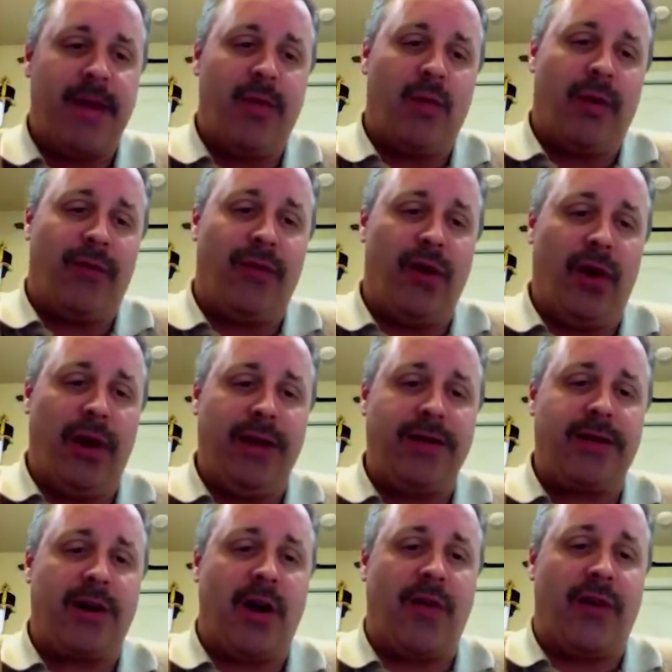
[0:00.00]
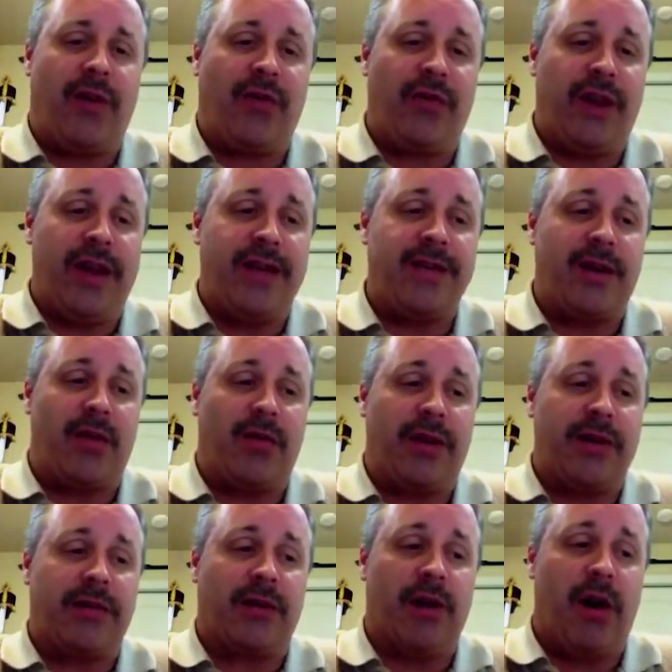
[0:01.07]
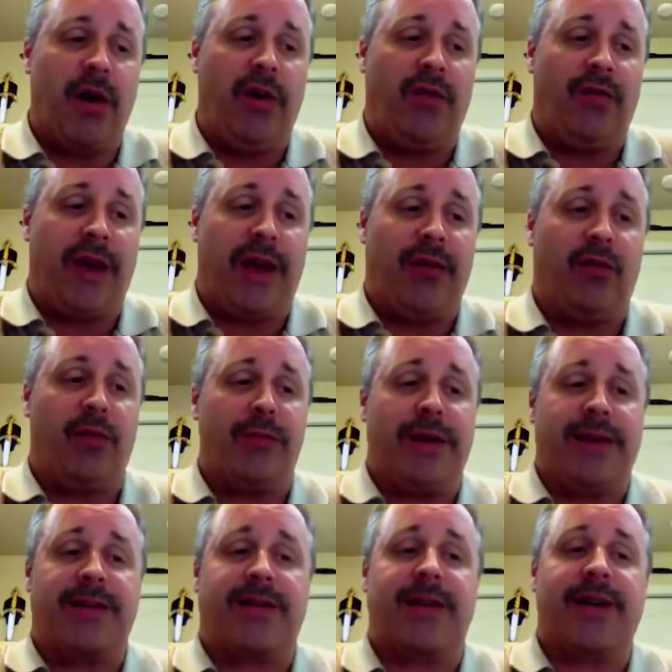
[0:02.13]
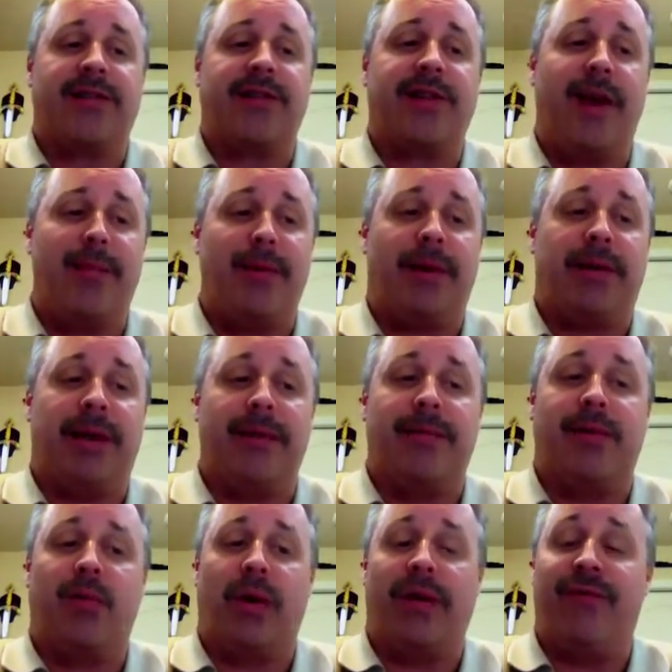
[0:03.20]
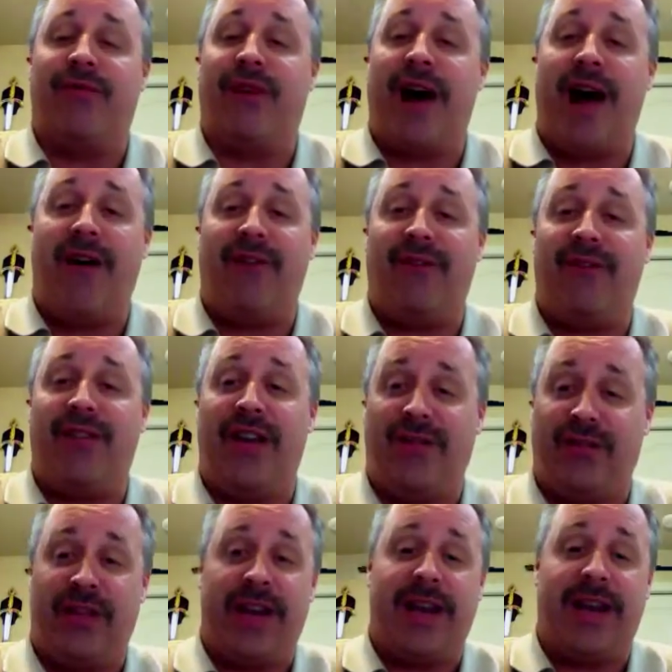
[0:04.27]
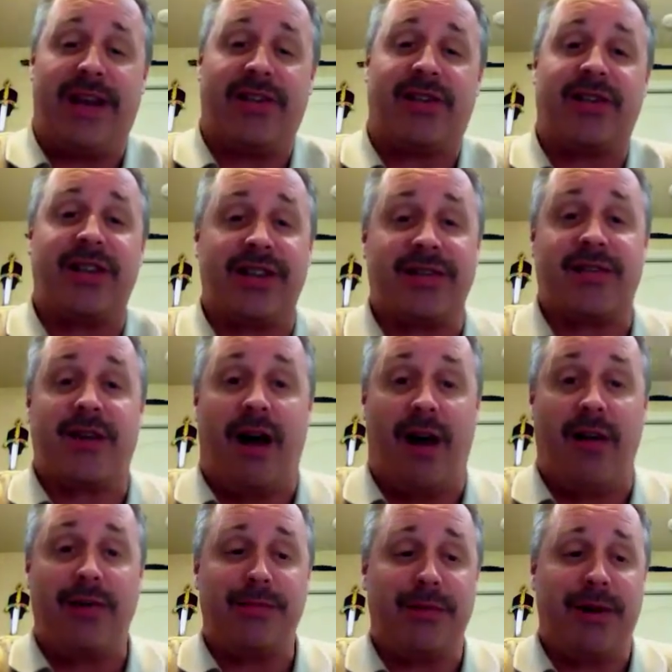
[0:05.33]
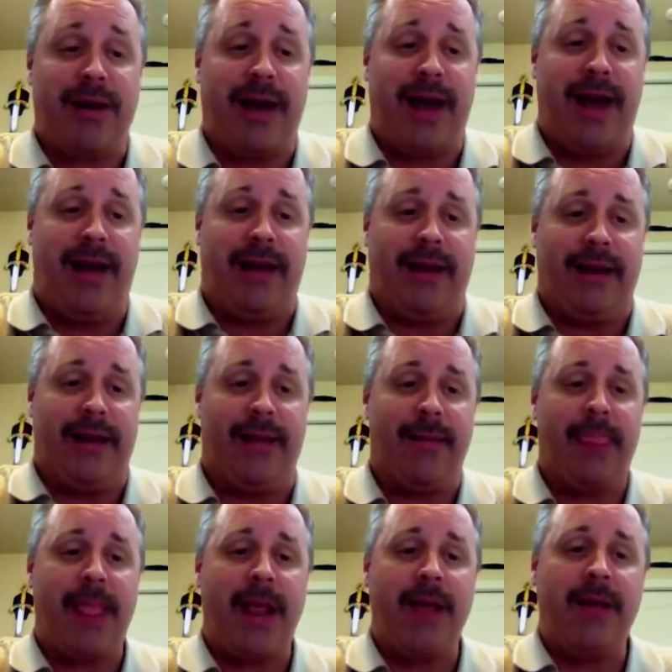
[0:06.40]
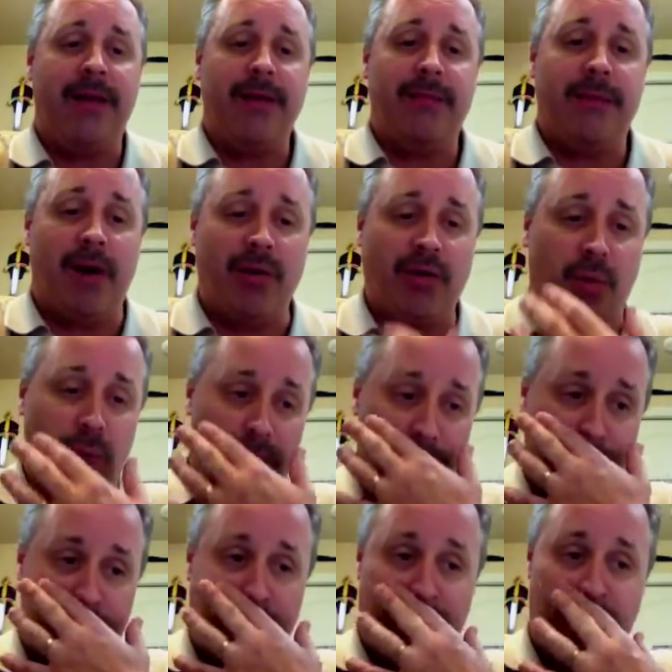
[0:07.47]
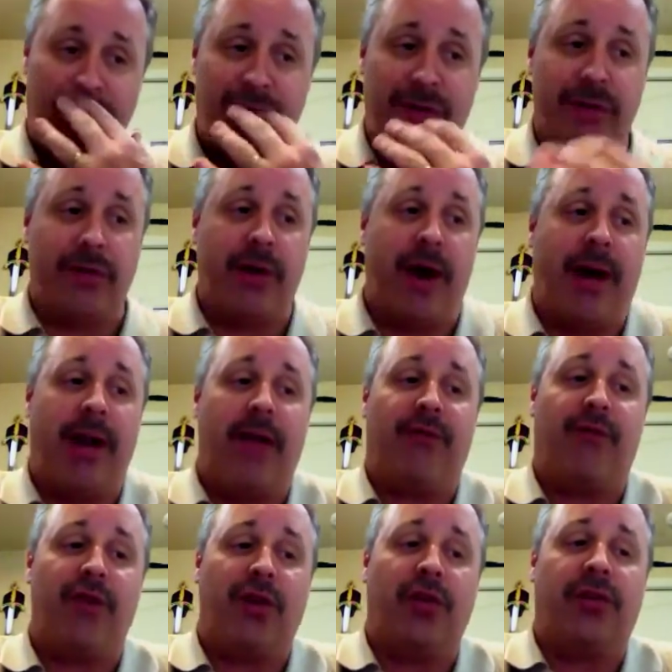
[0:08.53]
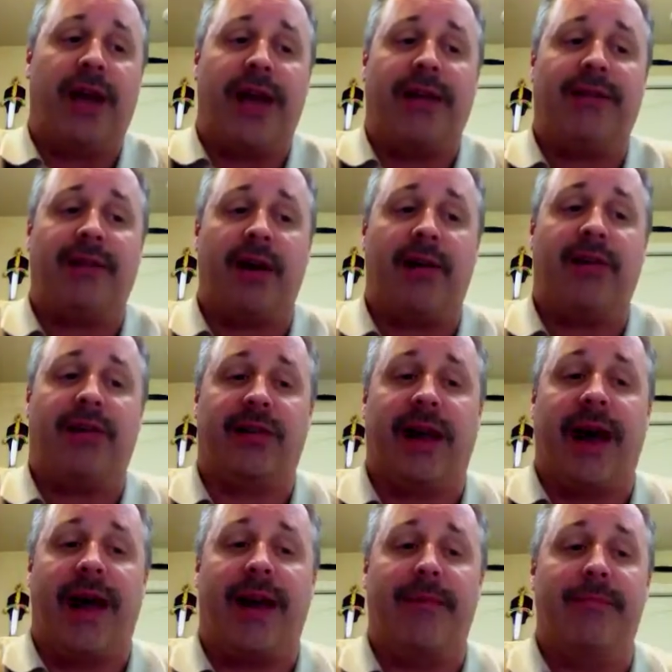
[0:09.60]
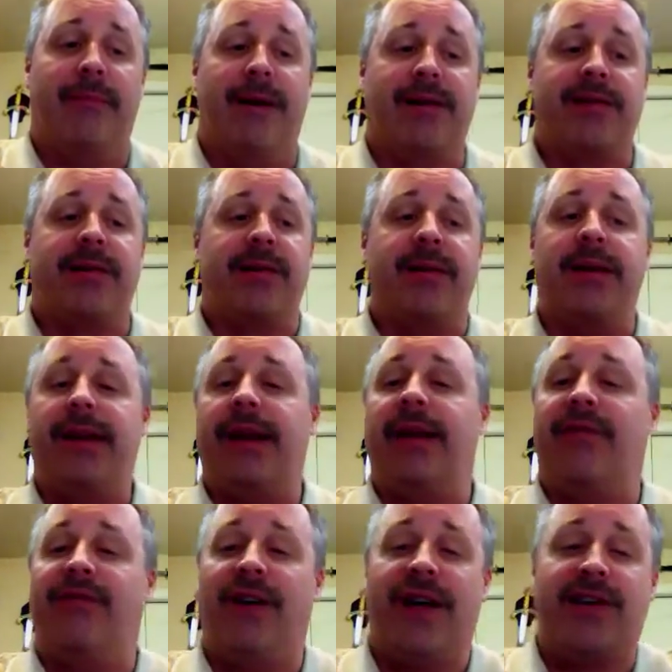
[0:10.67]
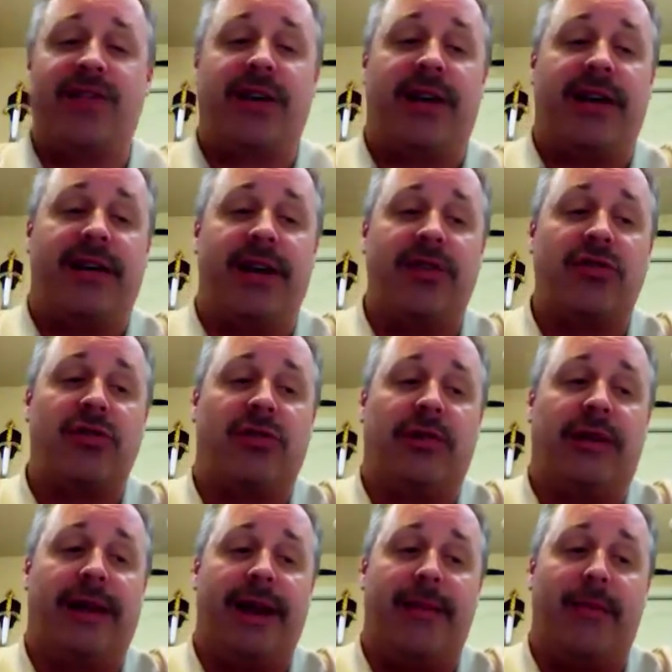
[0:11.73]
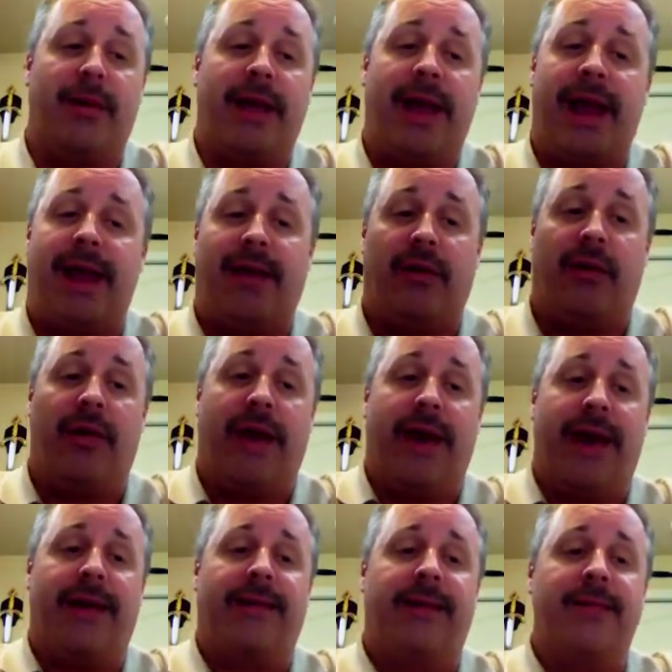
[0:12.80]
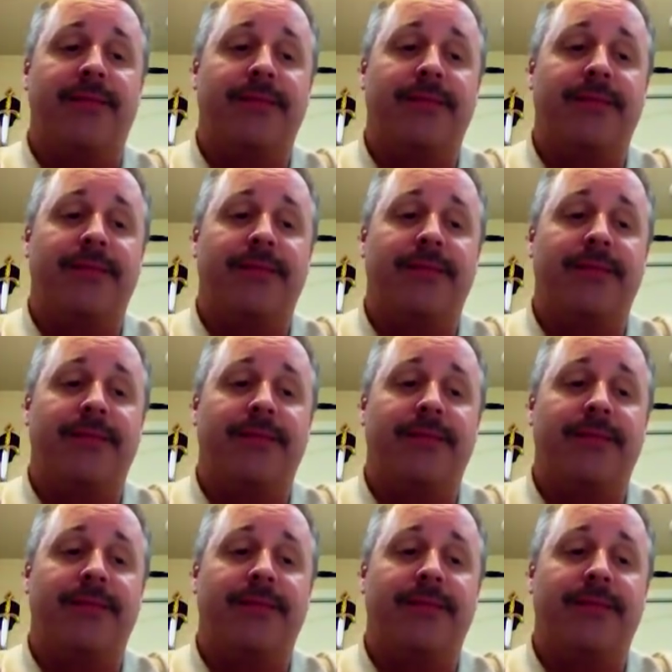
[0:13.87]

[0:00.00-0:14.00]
Refueling service fees on these large vans will be assessed typically between $5.50 and $6 per gallon. Most rental firms do not have fuel tanks on site and must invest in additional labor to handle that.